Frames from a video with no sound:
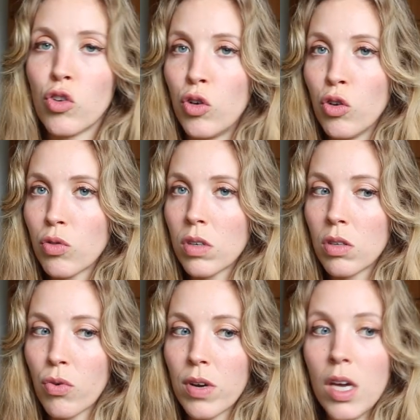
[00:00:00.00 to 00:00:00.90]
So those were the
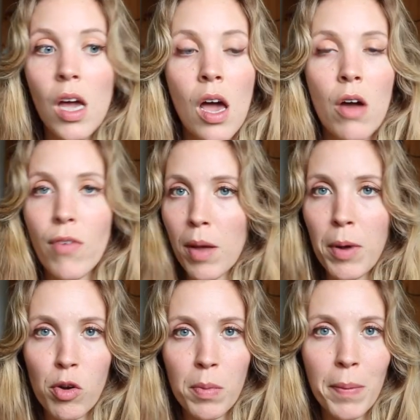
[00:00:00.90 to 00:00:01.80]
three
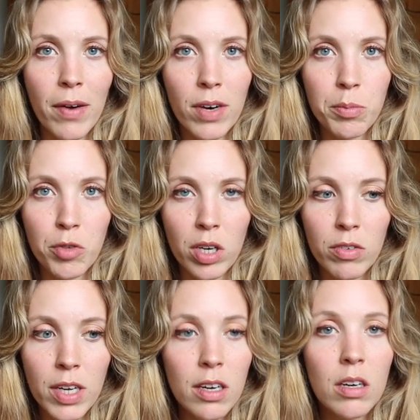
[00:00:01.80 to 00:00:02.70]
recommended to me by Random
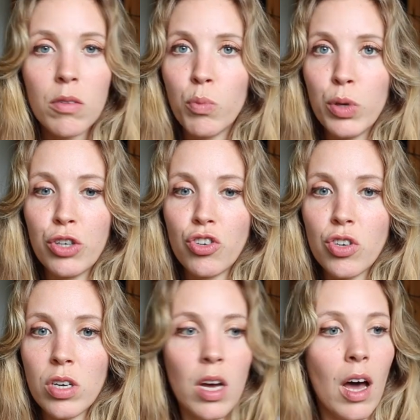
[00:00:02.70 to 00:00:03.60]
Generator,
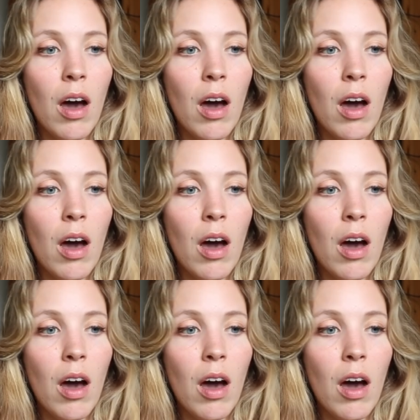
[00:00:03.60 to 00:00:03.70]
which